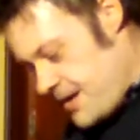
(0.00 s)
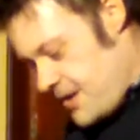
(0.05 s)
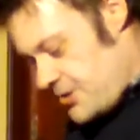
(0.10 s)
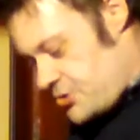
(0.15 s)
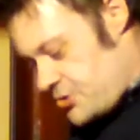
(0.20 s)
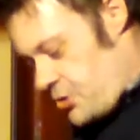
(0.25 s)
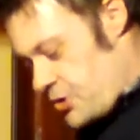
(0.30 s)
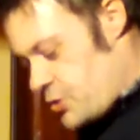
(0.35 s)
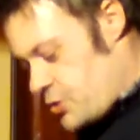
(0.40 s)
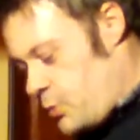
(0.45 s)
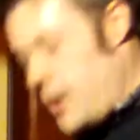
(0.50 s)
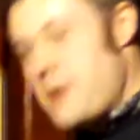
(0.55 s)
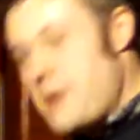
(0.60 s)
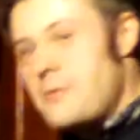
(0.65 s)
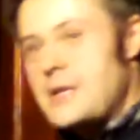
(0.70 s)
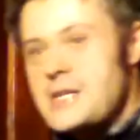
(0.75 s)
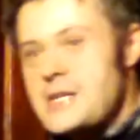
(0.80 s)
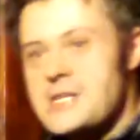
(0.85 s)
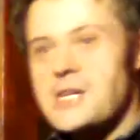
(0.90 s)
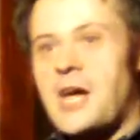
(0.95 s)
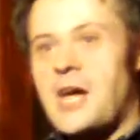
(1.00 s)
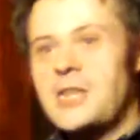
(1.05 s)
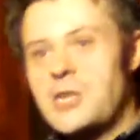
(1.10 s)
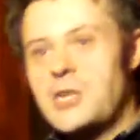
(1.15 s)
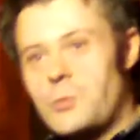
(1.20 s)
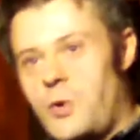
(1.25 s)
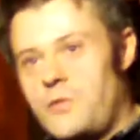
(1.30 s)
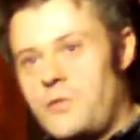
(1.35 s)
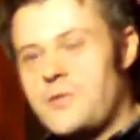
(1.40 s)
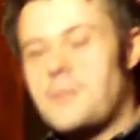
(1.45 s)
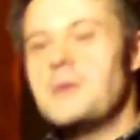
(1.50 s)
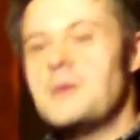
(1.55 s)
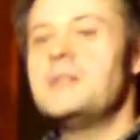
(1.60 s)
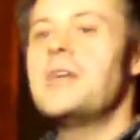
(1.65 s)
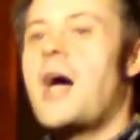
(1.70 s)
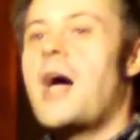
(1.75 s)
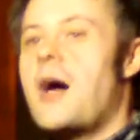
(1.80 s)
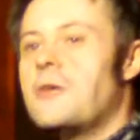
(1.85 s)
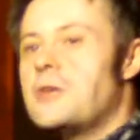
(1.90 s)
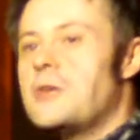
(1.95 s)
George wearily scanned the wolf up and
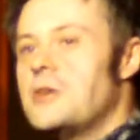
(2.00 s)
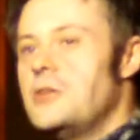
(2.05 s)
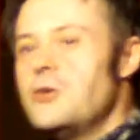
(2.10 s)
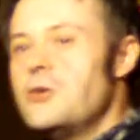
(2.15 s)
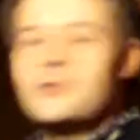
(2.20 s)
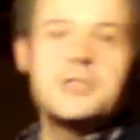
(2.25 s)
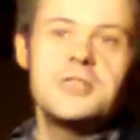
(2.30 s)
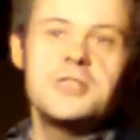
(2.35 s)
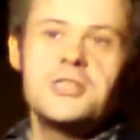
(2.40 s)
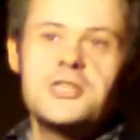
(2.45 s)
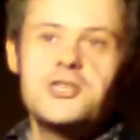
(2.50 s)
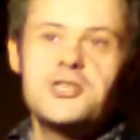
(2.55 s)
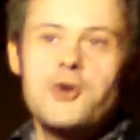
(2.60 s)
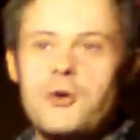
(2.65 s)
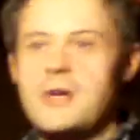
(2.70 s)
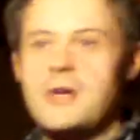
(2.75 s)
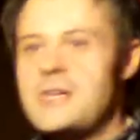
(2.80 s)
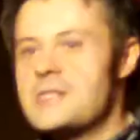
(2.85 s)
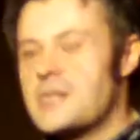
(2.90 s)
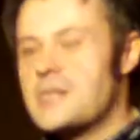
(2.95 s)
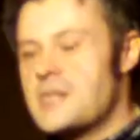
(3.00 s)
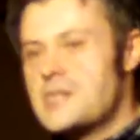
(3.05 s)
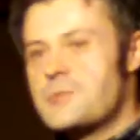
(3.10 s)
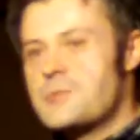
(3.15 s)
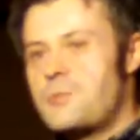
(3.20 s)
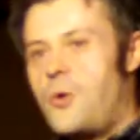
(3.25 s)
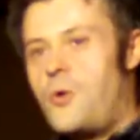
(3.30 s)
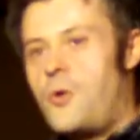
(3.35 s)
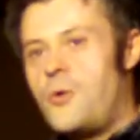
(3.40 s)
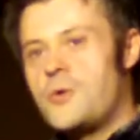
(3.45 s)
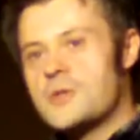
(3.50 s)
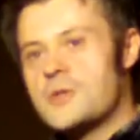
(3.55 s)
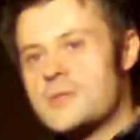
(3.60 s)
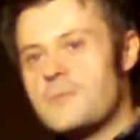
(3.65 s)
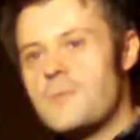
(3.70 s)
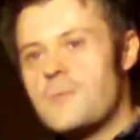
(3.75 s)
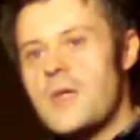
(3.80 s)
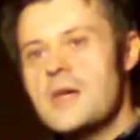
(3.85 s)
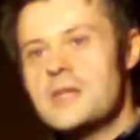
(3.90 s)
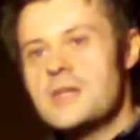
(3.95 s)
down and looked at the chockies in his paws.
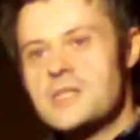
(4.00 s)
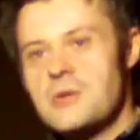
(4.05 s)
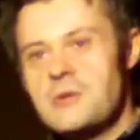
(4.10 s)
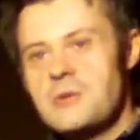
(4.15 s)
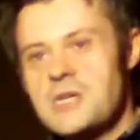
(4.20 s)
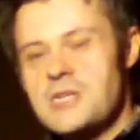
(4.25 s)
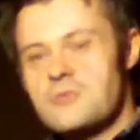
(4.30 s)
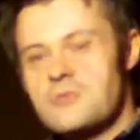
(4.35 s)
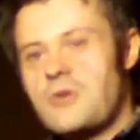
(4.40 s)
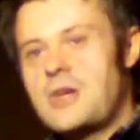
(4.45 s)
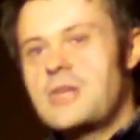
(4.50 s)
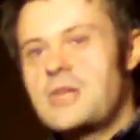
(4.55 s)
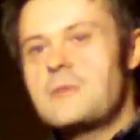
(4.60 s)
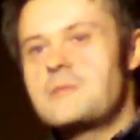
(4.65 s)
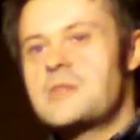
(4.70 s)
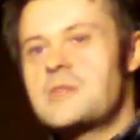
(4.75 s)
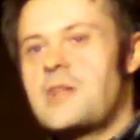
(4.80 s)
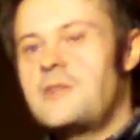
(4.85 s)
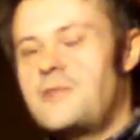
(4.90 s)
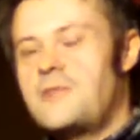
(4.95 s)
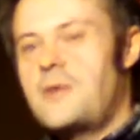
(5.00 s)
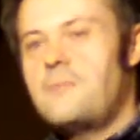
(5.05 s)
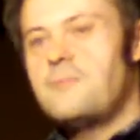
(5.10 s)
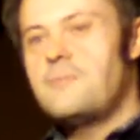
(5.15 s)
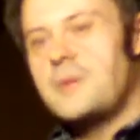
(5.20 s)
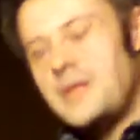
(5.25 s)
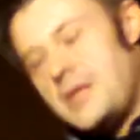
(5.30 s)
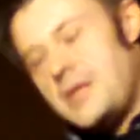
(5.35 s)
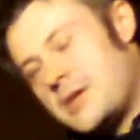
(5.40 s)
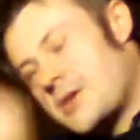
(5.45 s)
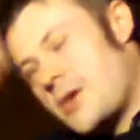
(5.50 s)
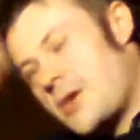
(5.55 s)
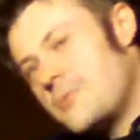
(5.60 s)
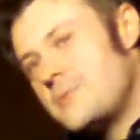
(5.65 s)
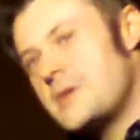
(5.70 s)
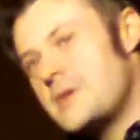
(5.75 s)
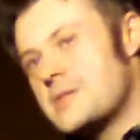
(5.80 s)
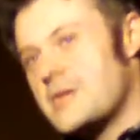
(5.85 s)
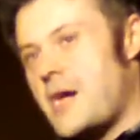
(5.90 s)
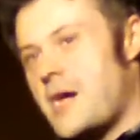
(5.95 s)
So he straightened himself up and he
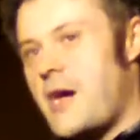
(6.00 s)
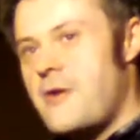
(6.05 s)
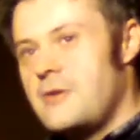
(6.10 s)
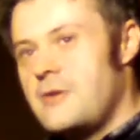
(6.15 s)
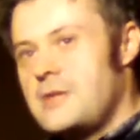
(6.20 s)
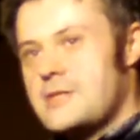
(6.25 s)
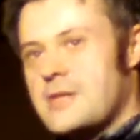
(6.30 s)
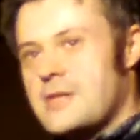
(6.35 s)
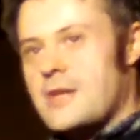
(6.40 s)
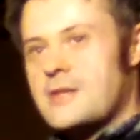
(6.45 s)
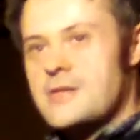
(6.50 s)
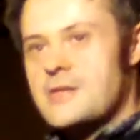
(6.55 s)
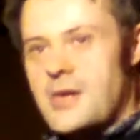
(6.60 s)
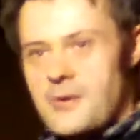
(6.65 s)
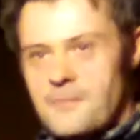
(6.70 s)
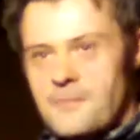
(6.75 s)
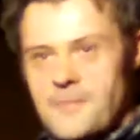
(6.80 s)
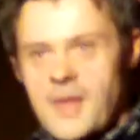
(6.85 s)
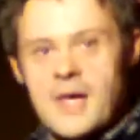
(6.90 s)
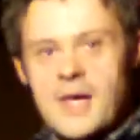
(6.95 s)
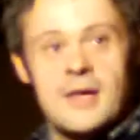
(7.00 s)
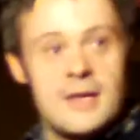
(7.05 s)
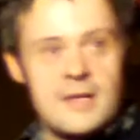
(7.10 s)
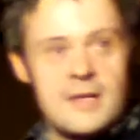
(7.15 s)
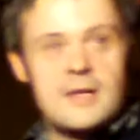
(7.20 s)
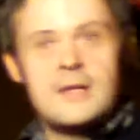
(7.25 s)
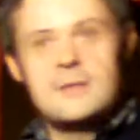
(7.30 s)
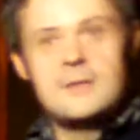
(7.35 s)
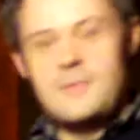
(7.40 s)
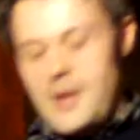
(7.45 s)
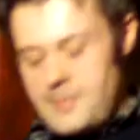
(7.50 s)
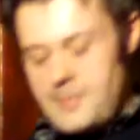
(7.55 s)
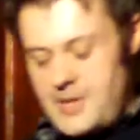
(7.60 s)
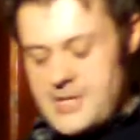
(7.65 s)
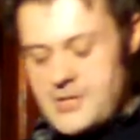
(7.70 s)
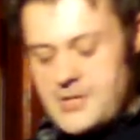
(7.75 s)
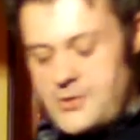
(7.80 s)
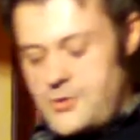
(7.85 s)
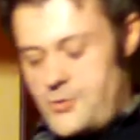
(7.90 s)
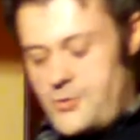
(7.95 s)
combed his hair and he said, "So, my
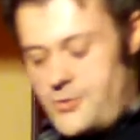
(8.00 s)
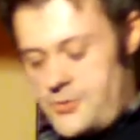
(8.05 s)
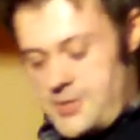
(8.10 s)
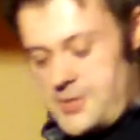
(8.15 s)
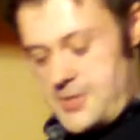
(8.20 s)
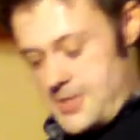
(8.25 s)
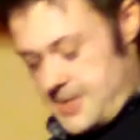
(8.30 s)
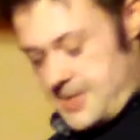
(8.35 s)
place or yours?"